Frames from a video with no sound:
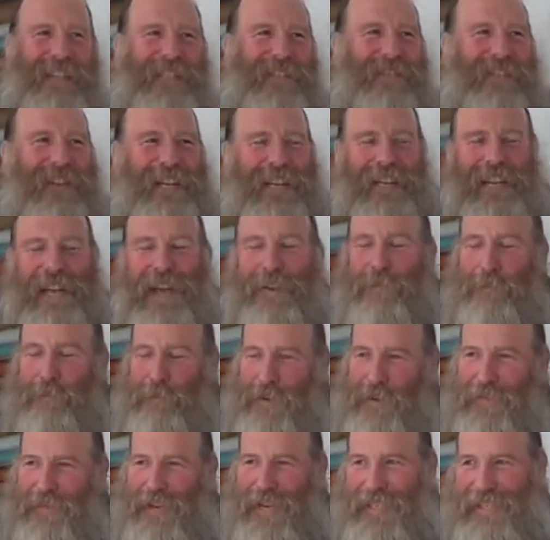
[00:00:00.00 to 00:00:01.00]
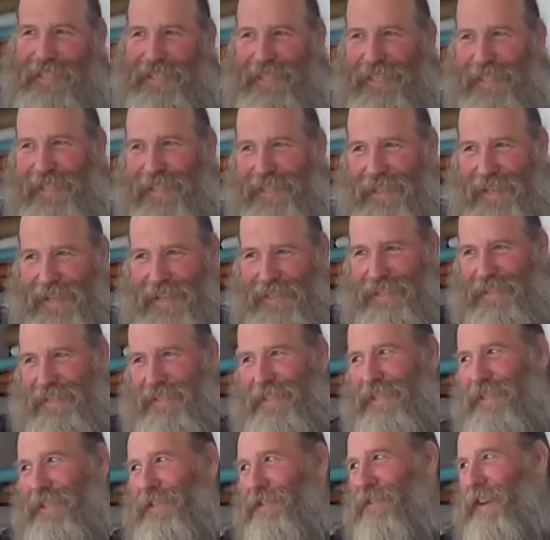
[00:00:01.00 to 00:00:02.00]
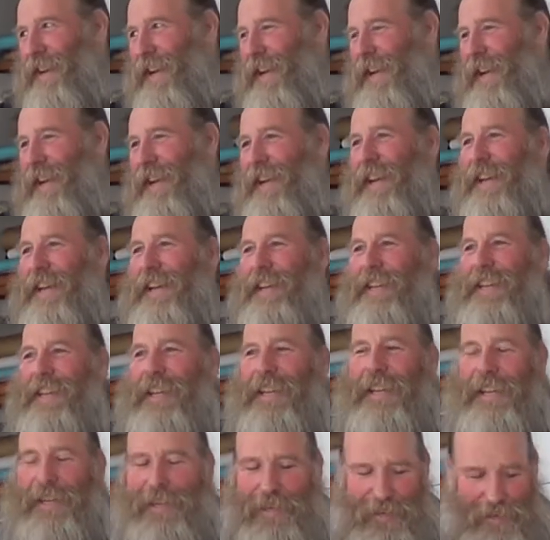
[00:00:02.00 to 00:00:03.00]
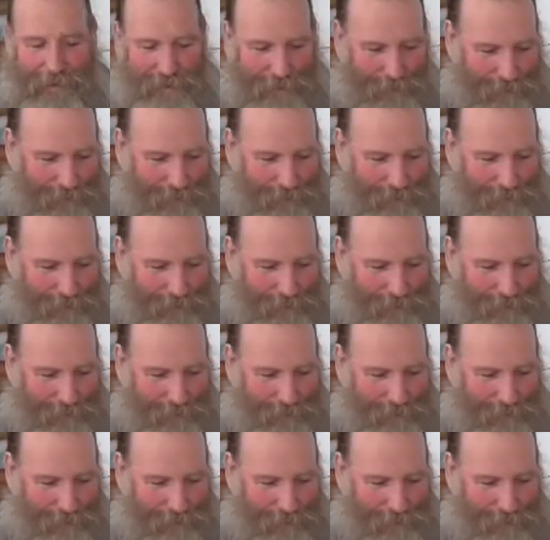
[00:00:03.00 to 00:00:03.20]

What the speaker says: So we have a bit of artistic licenses where you can